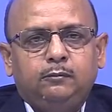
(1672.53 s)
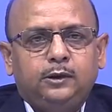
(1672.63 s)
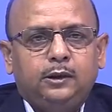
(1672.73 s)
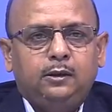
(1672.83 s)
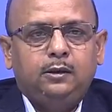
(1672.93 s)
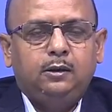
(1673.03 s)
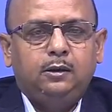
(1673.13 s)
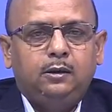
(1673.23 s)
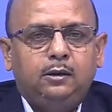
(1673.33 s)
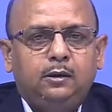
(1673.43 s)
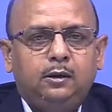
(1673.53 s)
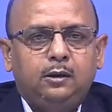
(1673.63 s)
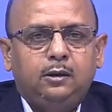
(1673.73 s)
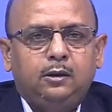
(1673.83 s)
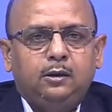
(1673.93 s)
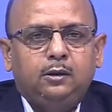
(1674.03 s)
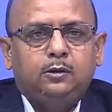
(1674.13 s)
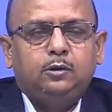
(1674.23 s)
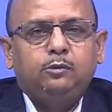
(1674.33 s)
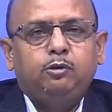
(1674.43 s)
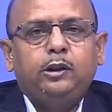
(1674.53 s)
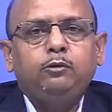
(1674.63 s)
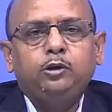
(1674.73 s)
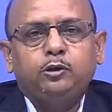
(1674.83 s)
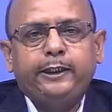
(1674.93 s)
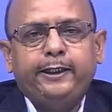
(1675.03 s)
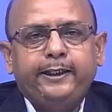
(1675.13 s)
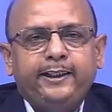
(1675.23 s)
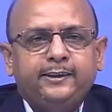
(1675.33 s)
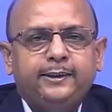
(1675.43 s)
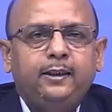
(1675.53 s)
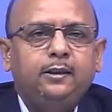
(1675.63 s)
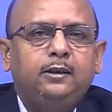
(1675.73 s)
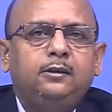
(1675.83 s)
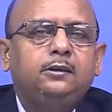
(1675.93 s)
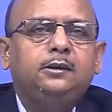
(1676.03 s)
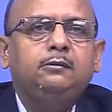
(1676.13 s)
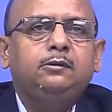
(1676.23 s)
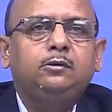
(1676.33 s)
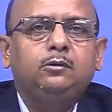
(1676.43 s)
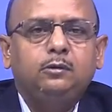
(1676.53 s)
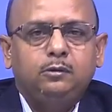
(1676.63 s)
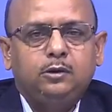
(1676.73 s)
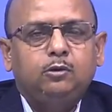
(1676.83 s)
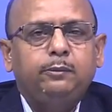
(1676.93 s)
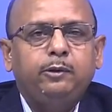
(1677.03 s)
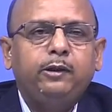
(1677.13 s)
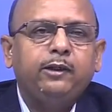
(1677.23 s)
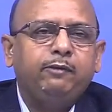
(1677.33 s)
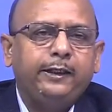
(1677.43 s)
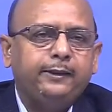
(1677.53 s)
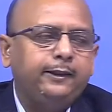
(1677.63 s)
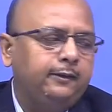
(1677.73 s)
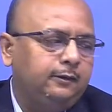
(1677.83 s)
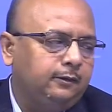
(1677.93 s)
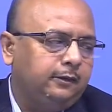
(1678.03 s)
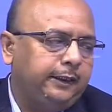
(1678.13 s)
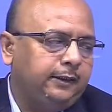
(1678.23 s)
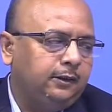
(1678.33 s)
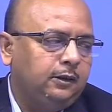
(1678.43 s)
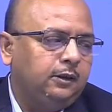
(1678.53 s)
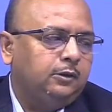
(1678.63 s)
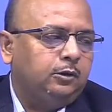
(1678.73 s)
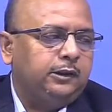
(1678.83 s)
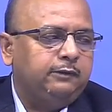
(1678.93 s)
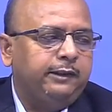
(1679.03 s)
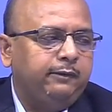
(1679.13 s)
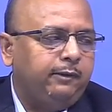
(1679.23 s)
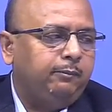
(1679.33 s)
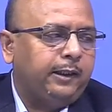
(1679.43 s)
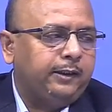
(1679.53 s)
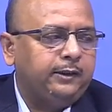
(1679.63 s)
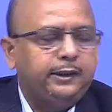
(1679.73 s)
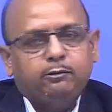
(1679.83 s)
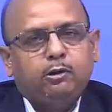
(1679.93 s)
Okay. So, if you are used a rating scale, then it could be quantified then, right. So, it is very important that you